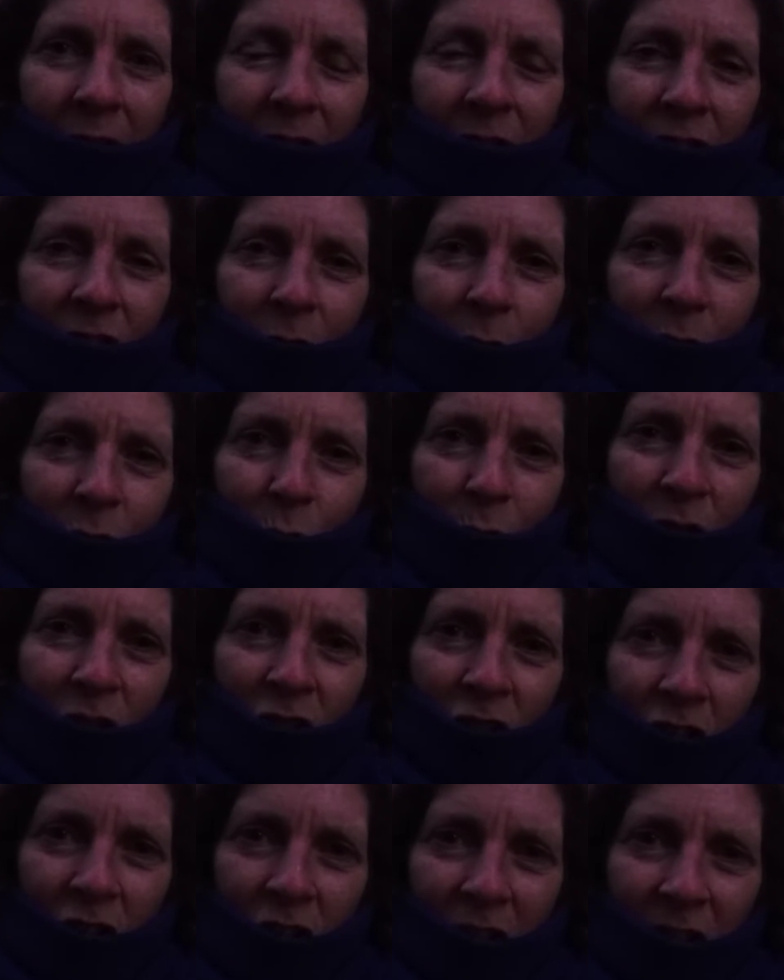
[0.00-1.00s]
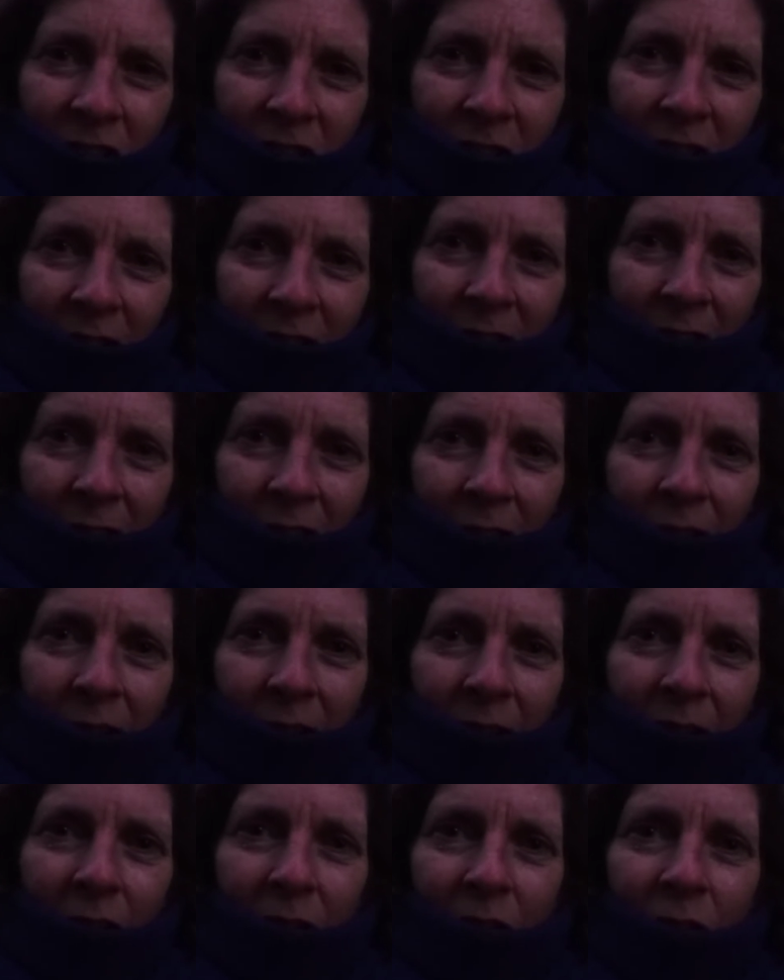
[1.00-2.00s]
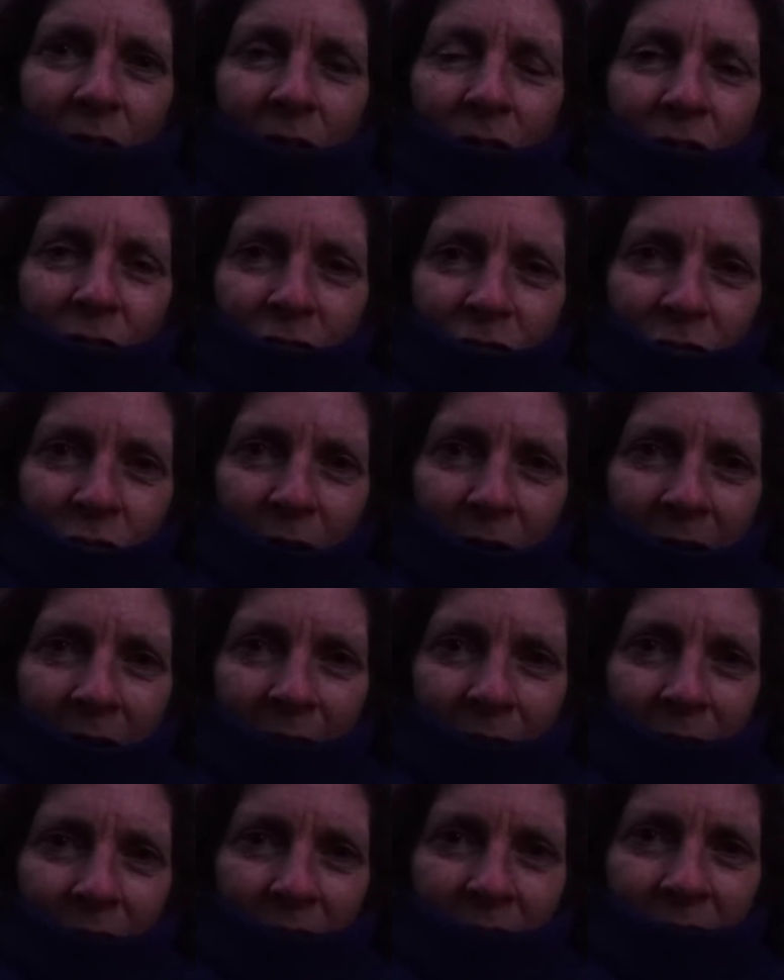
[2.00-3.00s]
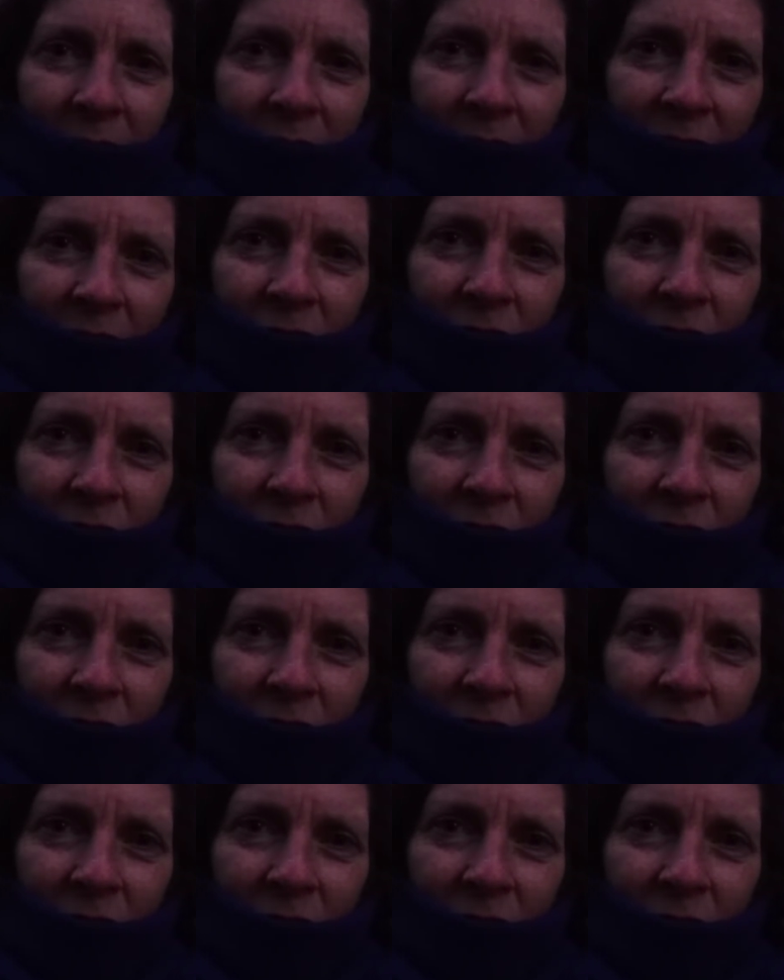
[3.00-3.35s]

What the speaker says: And so as we journey together through Advent and